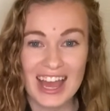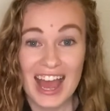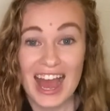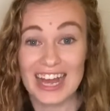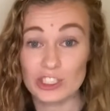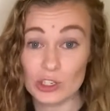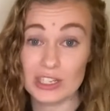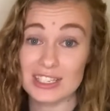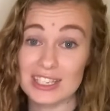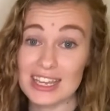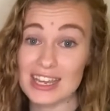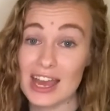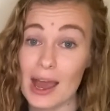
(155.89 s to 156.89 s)
As you can
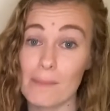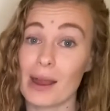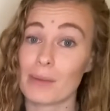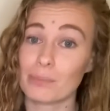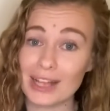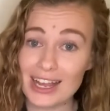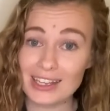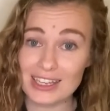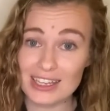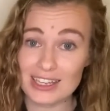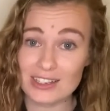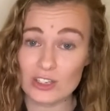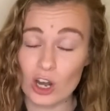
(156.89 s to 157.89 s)
see, my black
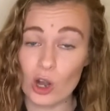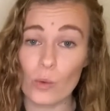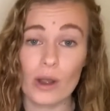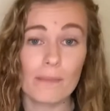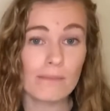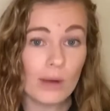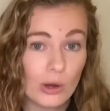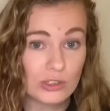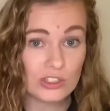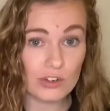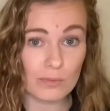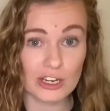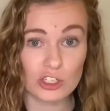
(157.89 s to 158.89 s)
keys are where most
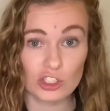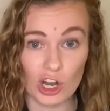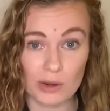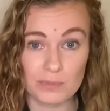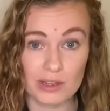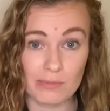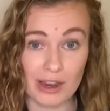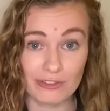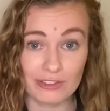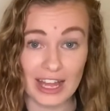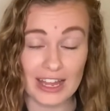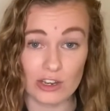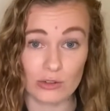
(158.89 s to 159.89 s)
of my sharps and my
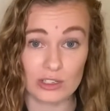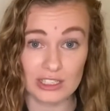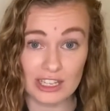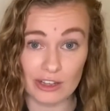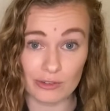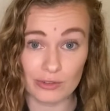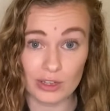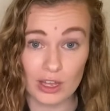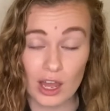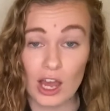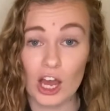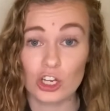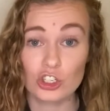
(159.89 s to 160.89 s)
flat notes live.
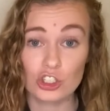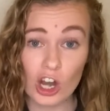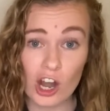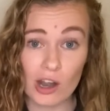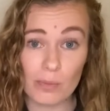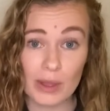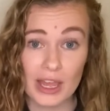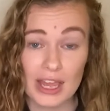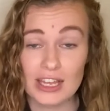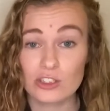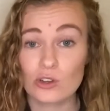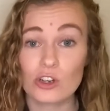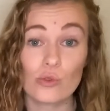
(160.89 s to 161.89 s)
A sharp
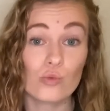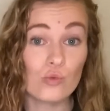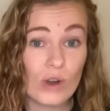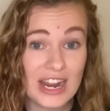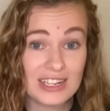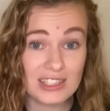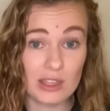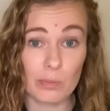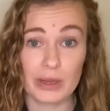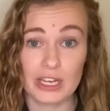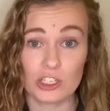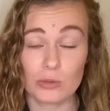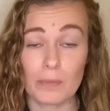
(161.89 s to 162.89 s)
is going to raise the
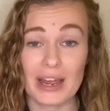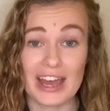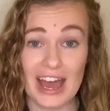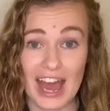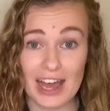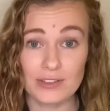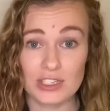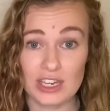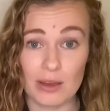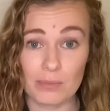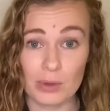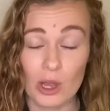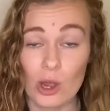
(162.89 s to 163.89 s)
pitch by a half
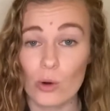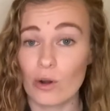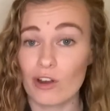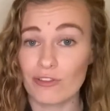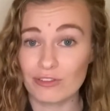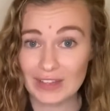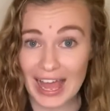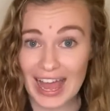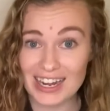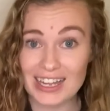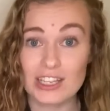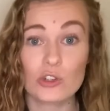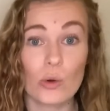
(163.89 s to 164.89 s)
step, where a flat
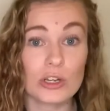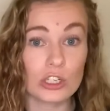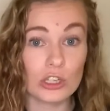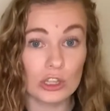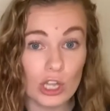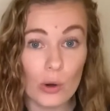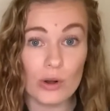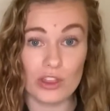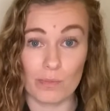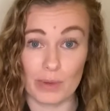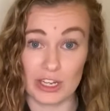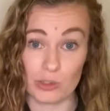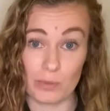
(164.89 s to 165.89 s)
is going to lower the
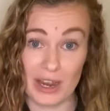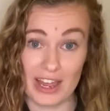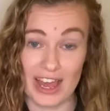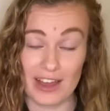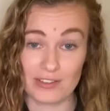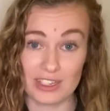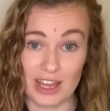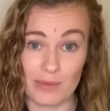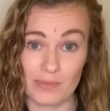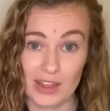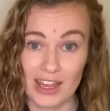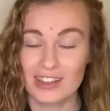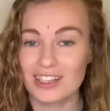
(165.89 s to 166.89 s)
pitch by a half step.
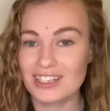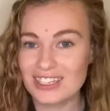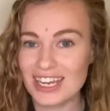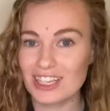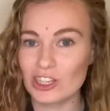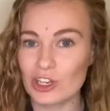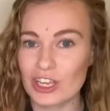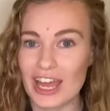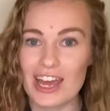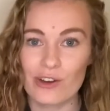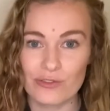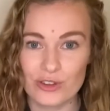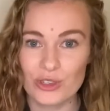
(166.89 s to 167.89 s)
Let's take a look at
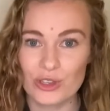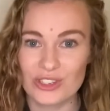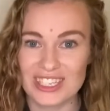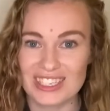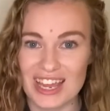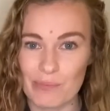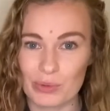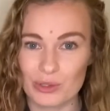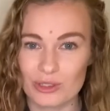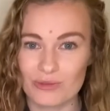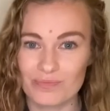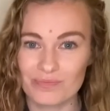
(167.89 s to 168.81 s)
a few of those examples.